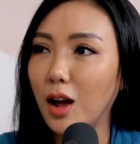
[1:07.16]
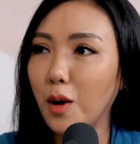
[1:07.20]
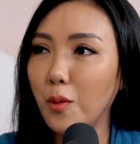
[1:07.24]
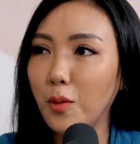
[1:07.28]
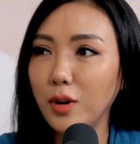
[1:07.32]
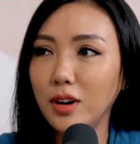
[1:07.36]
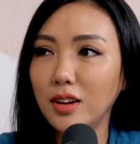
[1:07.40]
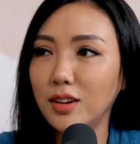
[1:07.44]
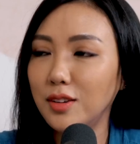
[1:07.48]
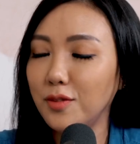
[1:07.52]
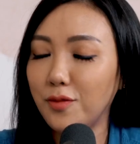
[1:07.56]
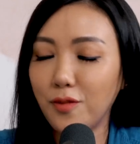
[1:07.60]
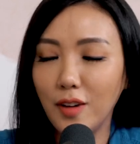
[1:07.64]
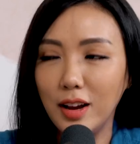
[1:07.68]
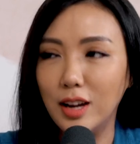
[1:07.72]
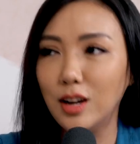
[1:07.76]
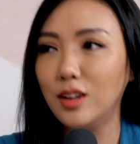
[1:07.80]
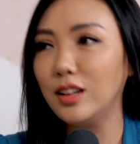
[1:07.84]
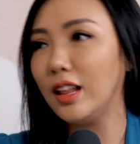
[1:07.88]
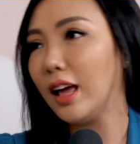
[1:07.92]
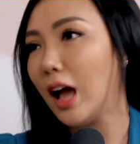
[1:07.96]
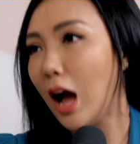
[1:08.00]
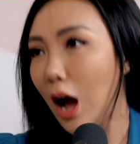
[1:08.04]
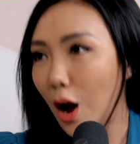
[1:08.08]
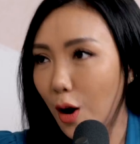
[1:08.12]
I want to find out,
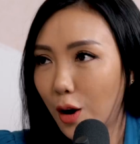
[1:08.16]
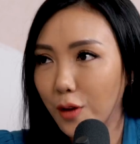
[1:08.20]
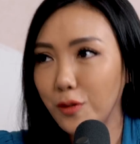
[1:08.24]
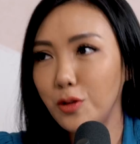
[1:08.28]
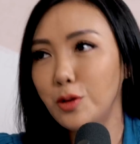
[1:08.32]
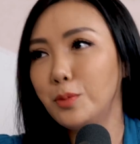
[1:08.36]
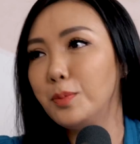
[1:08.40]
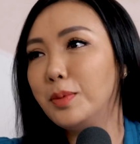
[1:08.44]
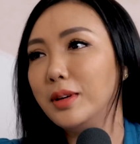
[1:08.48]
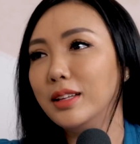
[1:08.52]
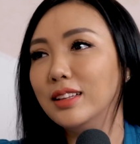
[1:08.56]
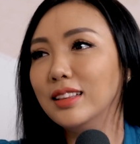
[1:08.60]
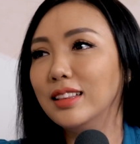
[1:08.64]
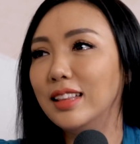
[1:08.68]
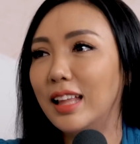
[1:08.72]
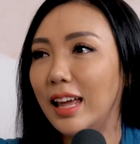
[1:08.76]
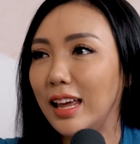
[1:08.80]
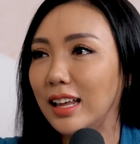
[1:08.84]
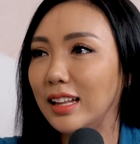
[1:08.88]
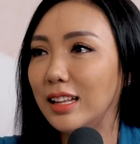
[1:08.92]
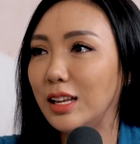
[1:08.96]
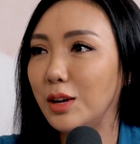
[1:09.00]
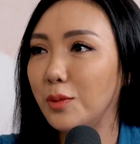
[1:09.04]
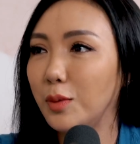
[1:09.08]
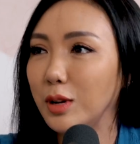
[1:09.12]
like, how have you been
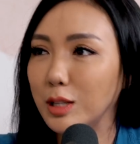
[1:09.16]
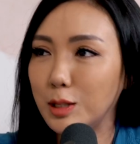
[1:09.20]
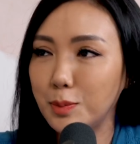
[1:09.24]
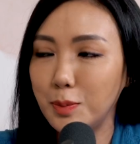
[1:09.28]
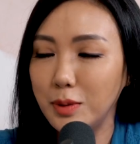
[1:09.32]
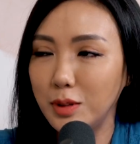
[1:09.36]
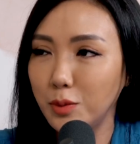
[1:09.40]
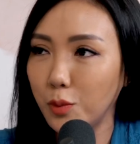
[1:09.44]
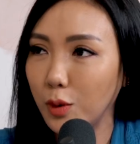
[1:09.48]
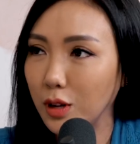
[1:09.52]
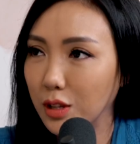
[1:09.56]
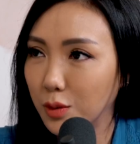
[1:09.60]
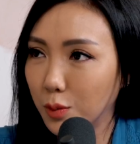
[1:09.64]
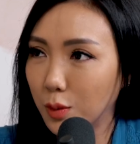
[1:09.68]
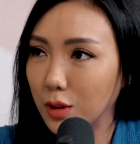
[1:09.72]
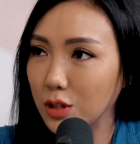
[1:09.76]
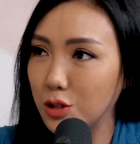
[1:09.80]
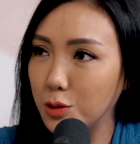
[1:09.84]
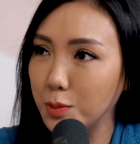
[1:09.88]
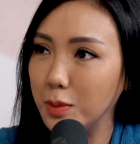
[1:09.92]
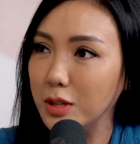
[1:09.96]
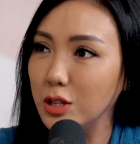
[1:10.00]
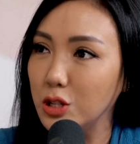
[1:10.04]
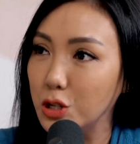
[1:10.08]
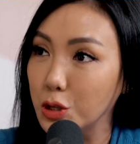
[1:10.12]
lately? What
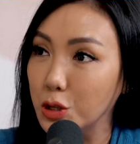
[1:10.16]
you've been